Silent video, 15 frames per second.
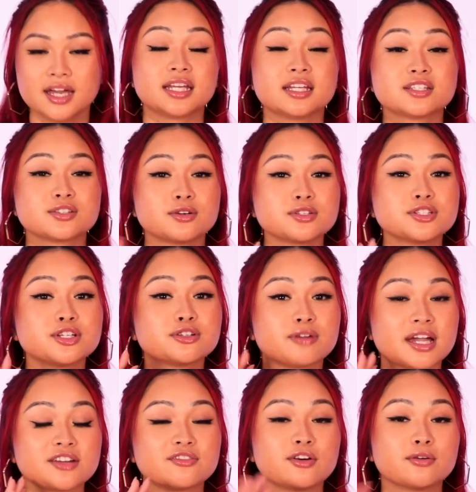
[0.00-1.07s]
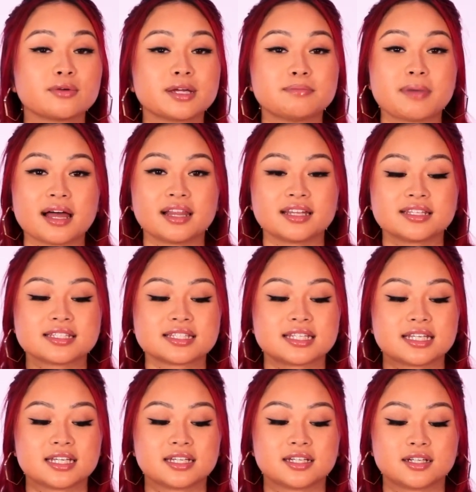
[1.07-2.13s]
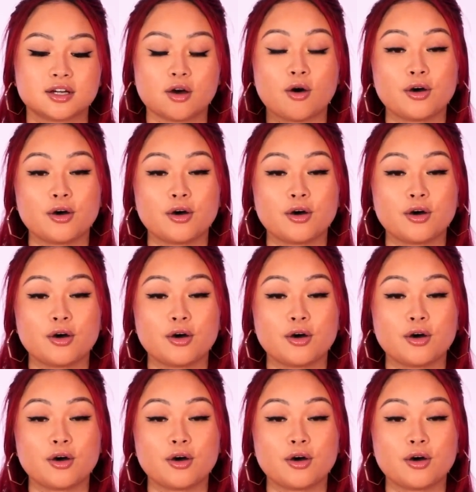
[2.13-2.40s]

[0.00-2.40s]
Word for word: it is also great for rebalancing